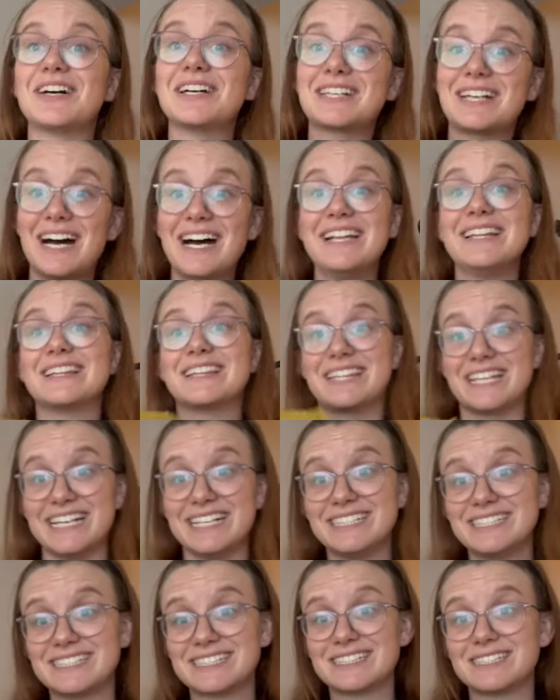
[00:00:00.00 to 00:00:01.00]
I cut
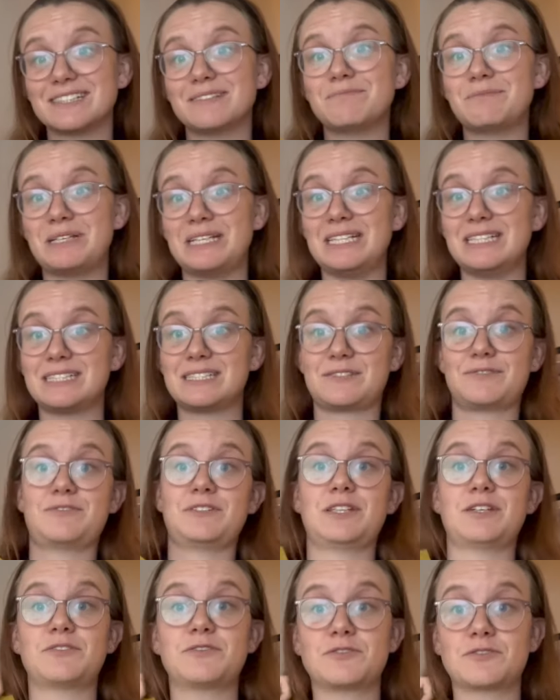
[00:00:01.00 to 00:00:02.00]
this piece for
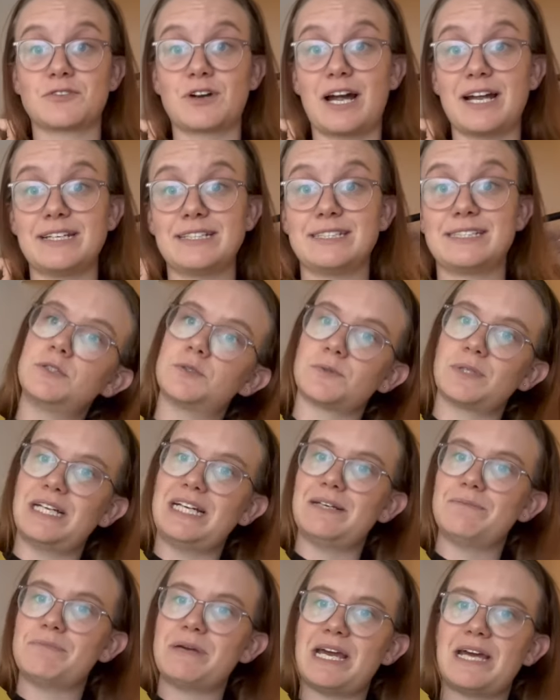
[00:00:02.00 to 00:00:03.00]
the front
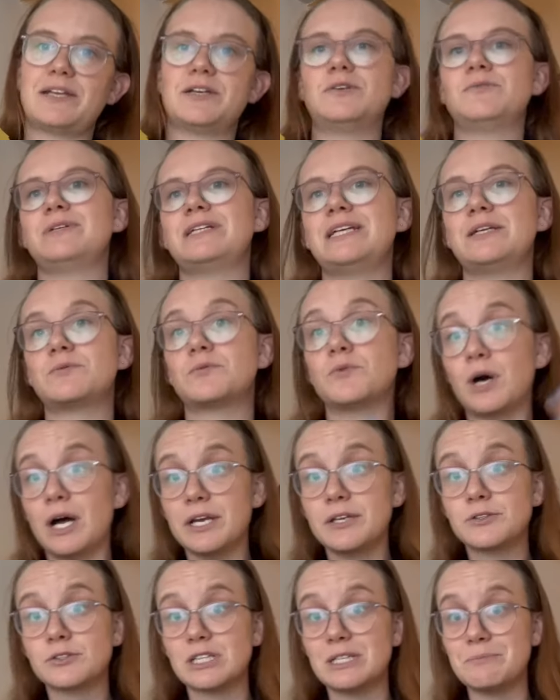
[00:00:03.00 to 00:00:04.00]
green panel, we need
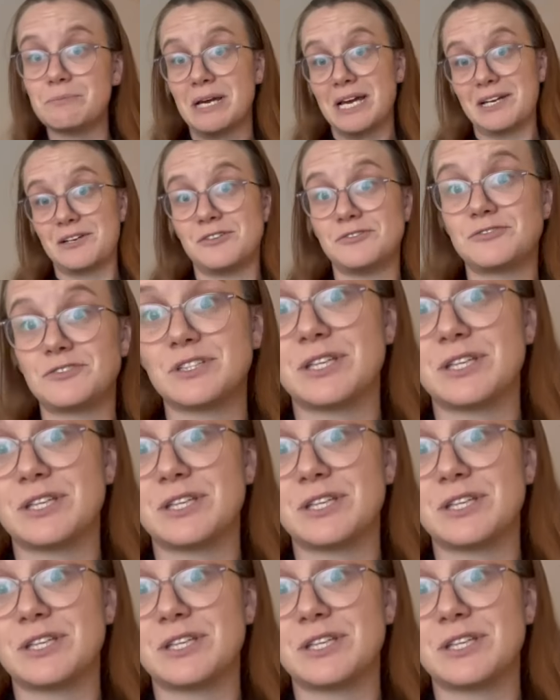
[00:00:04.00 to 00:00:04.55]
one green panel for